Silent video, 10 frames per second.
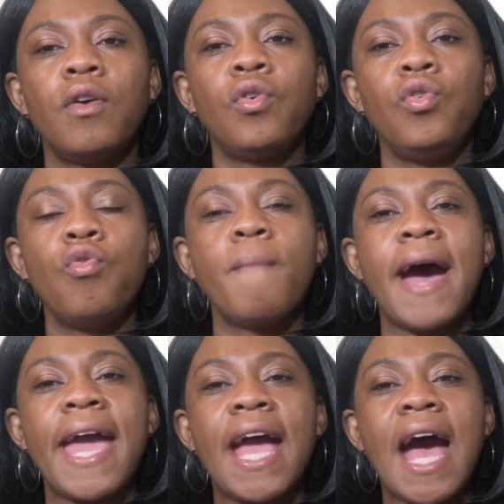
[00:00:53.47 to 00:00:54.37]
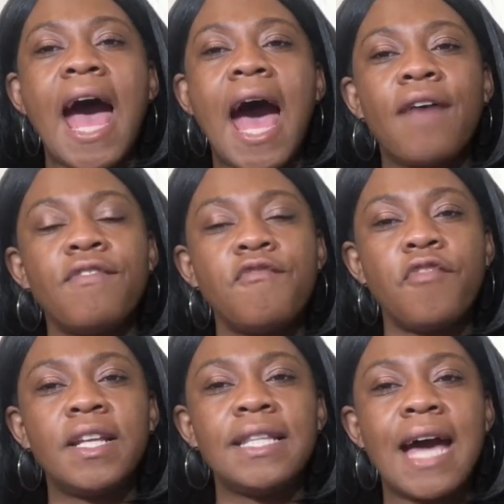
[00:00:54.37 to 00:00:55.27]
you might have a
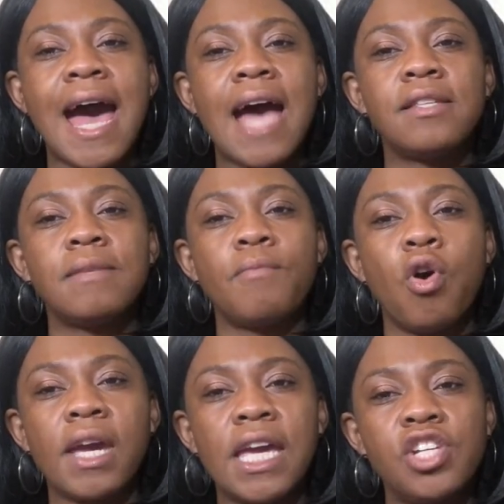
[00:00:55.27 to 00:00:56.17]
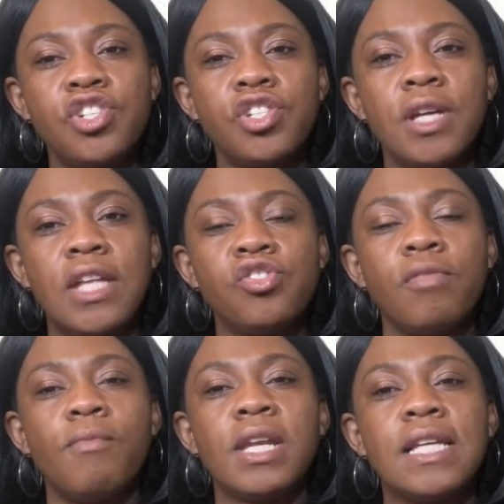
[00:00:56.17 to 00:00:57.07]
friend that has a mortgage and
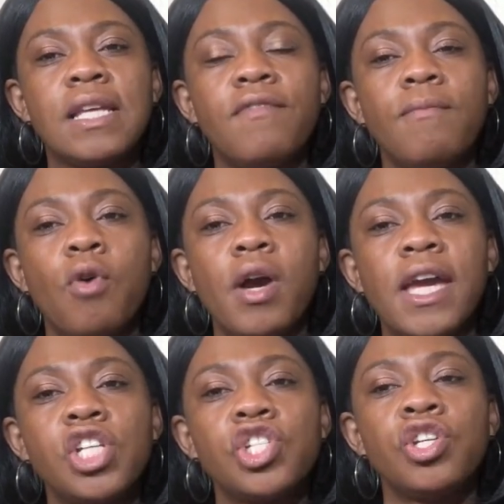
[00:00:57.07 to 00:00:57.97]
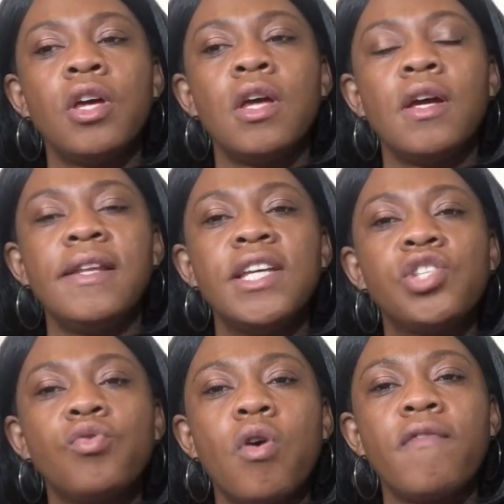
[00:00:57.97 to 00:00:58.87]
somebody else have a mortgage. The
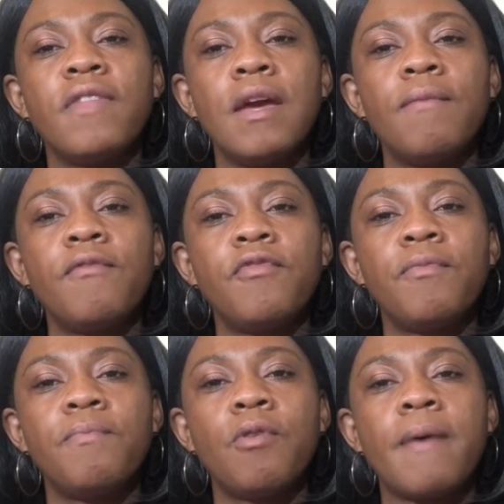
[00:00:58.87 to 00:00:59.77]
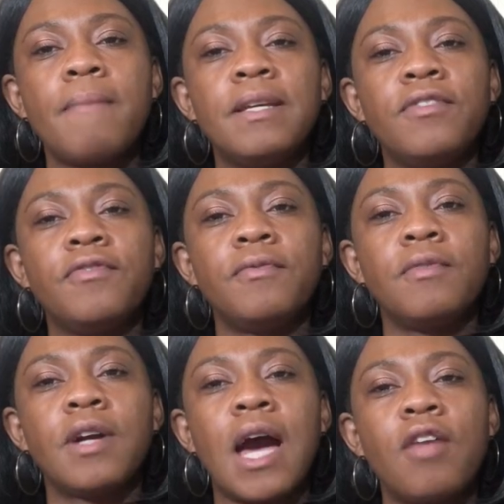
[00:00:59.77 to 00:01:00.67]
two of them probably
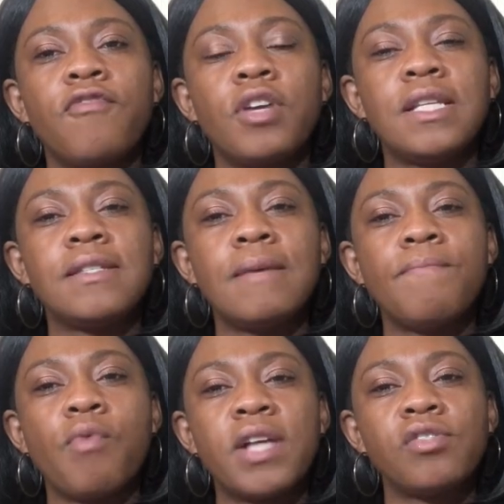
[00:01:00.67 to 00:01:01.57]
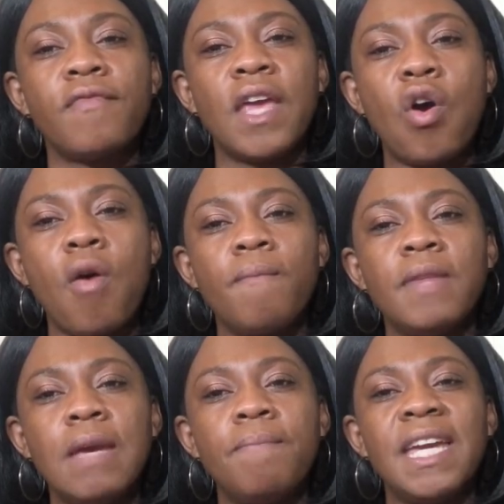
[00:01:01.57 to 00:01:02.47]
kind of for the same price of the home,
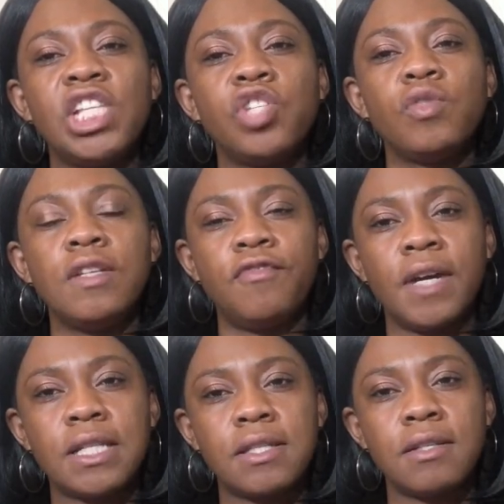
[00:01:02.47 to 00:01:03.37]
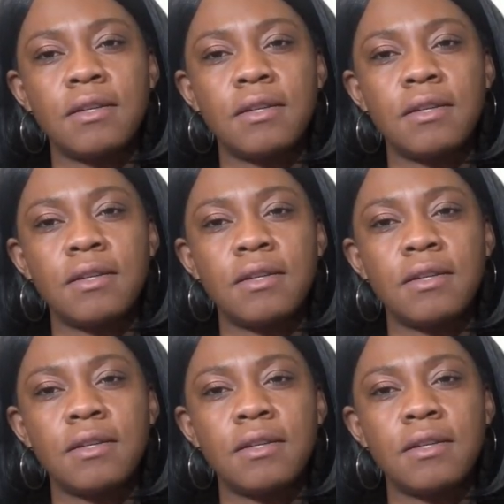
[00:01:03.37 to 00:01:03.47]
they pay in two different